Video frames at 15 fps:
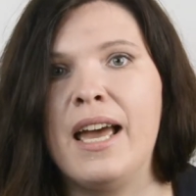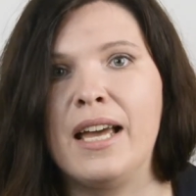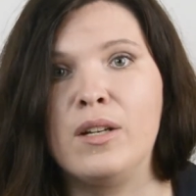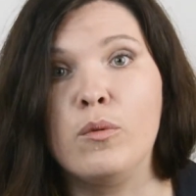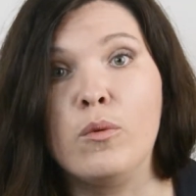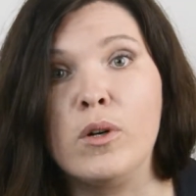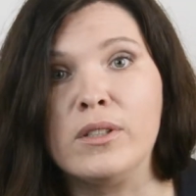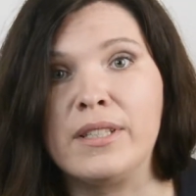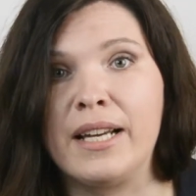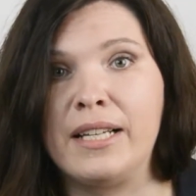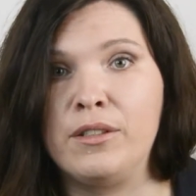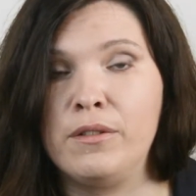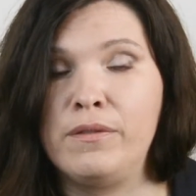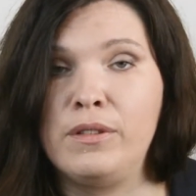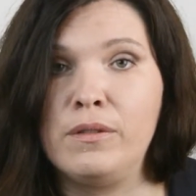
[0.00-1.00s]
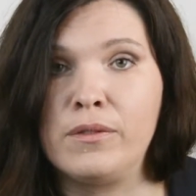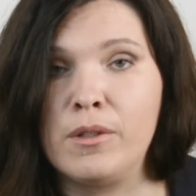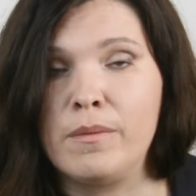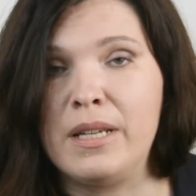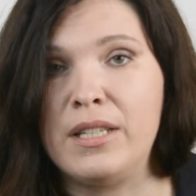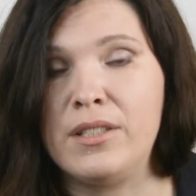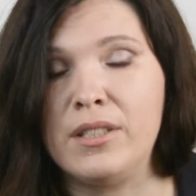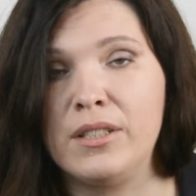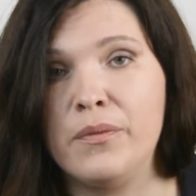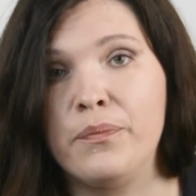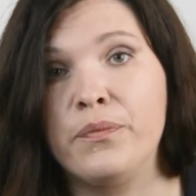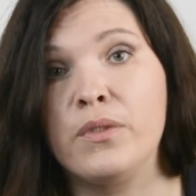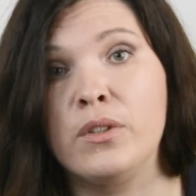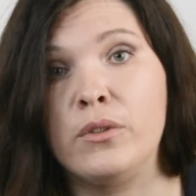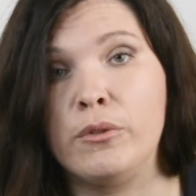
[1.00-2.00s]
and what kind of information
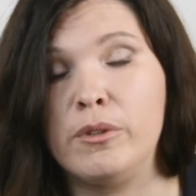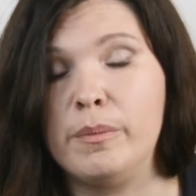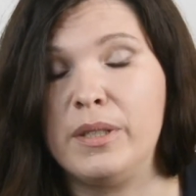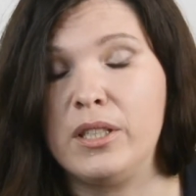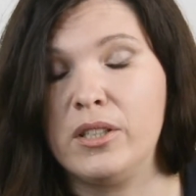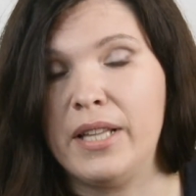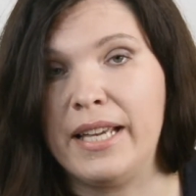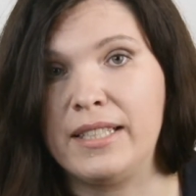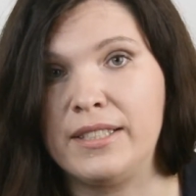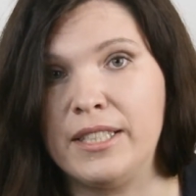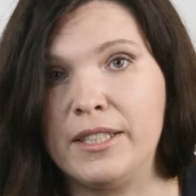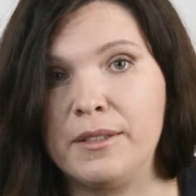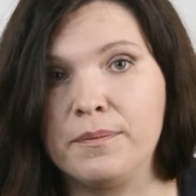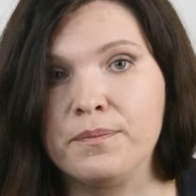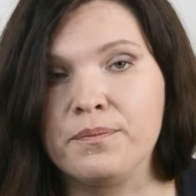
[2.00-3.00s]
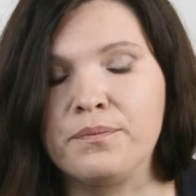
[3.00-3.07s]
you will be collecting.